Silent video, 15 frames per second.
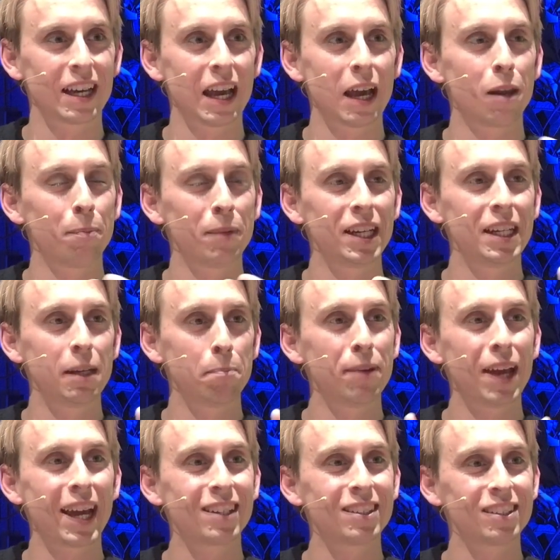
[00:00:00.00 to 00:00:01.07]
aluminium
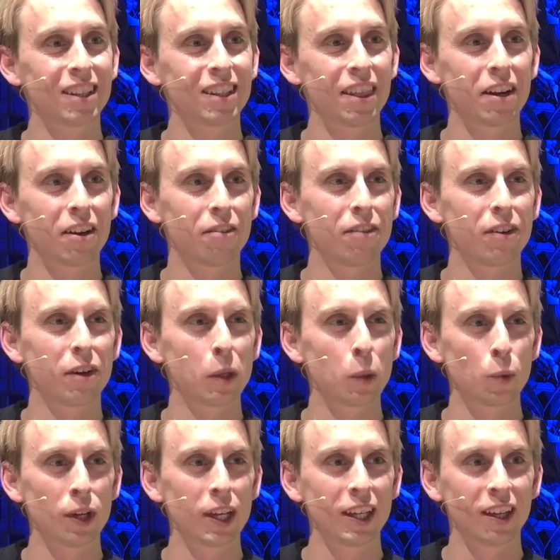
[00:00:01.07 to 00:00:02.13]
pegs, yes. they are very weak.